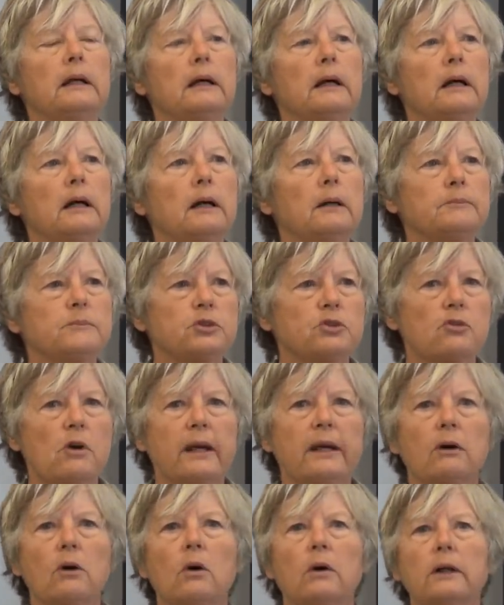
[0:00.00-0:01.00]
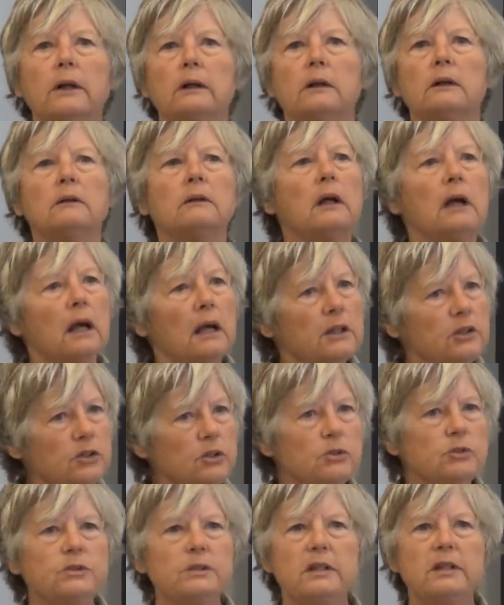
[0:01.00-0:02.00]
um, strike oil,
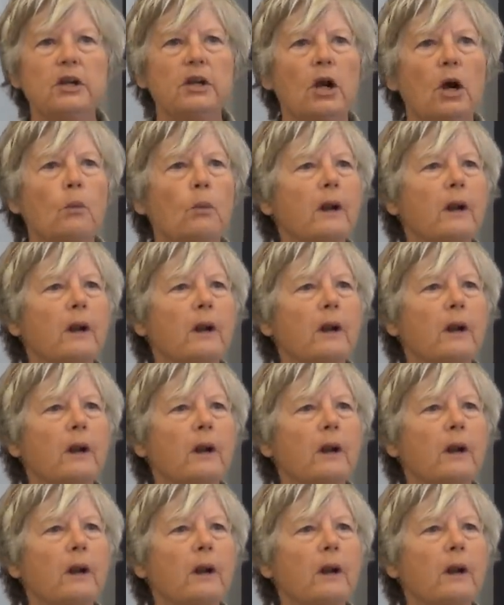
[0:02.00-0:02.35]
do you know